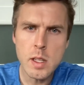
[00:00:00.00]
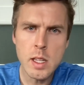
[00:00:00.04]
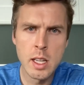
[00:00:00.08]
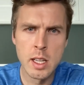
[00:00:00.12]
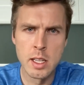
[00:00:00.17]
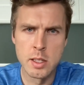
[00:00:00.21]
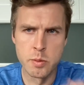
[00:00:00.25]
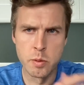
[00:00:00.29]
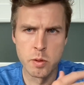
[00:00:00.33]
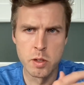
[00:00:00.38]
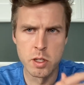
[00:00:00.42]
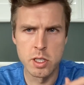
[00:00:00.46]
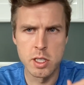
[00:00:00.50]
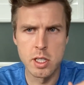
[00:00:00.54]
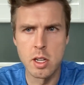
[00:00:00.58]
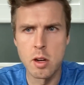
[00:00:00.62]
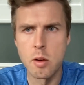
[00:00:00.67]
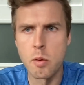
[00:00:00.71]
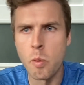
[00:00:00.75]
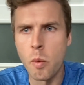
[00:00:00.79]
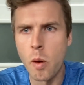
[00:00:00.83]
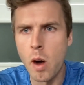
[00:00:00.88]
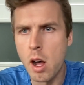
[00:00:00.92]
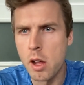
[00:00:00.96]
is we're just going
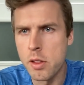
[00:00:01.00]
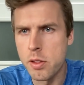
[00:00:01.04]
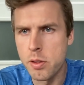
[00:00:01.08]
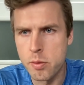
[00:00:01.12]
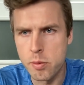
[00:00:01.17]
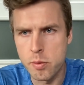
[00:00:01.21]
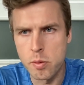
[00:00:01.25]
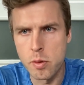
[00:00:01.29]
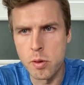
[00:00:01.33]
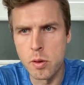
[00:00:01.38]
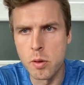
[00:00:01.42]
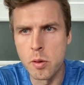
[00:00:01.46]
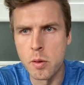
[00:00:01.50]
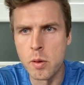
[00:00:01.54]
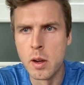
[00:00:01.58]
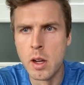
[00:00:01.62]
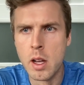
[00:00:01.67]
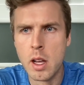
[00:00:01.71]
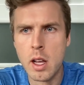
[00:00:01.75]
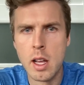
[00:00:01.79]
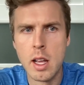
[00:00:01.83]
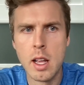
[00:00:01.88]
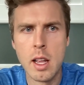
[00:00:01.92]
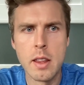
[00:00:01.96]
to walk through
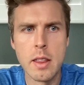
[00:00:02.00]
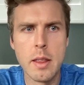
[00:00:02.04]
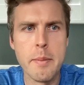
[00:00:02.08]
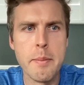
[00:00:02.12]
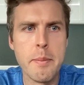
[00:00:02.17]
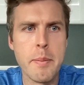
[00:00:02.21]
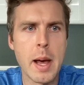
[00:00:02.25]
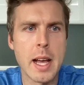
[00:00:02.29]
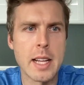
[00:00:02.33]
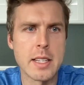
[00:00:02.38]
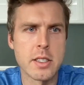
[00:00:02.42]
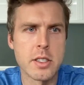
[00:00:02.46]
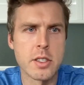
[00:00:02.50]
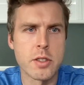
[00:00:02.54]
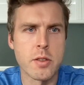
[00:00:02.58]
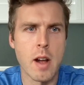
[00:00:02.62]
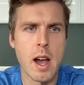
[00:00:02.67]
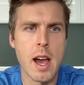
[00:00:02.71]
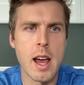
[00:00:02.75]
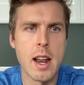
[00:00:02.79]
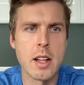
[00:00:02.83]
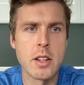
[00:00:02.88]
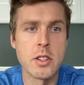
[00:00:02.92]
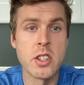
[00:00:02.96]
the best
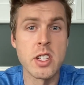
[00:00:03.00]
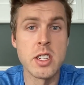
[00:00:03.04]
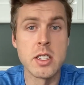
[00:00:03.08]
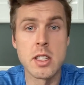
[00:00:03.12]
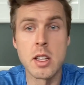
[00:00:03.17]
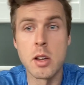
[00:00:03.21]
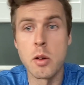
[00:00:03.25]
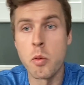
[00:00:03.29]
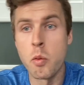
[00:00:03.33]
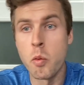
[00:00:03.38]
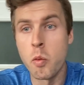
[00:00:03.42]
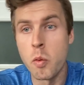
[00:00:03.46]
strategies that